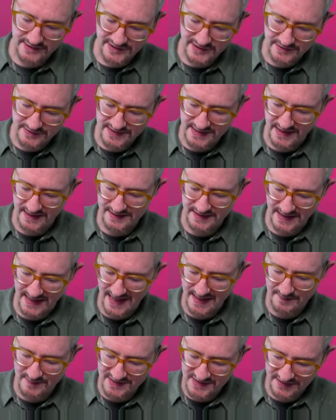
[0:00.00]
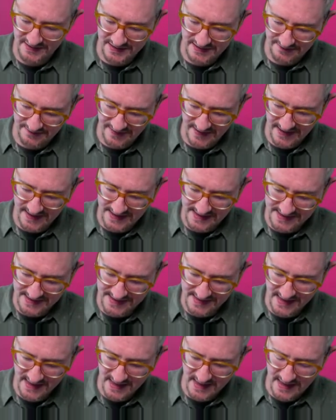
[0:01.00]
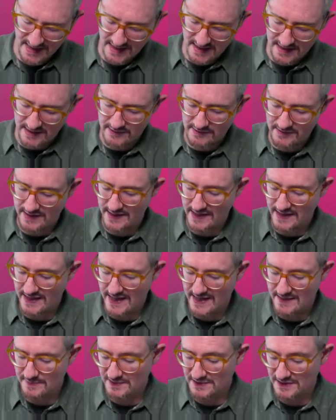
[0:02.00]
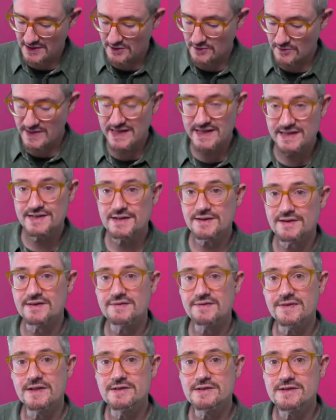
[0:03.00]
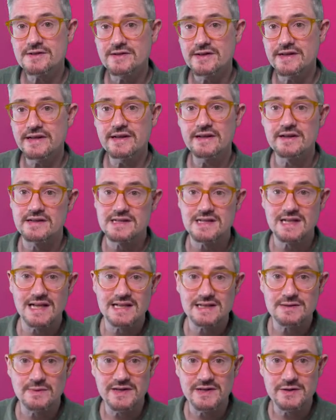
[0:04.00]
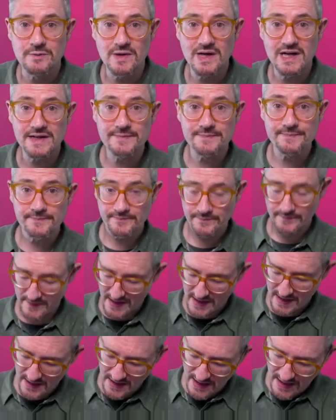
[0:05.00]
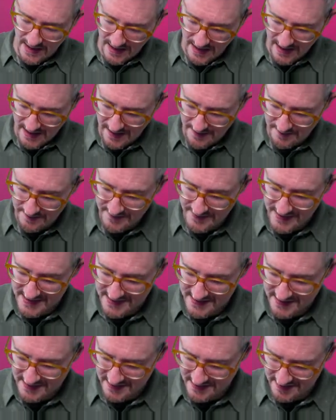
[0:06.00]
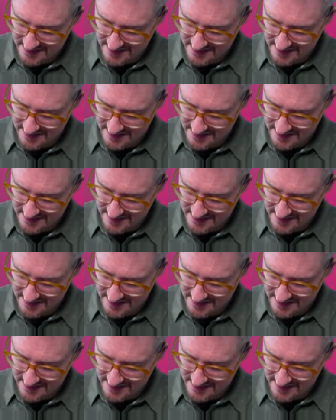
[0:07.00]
can choose the other cameras on the device. You can enable the grid on the phone screen. You can select which one. There's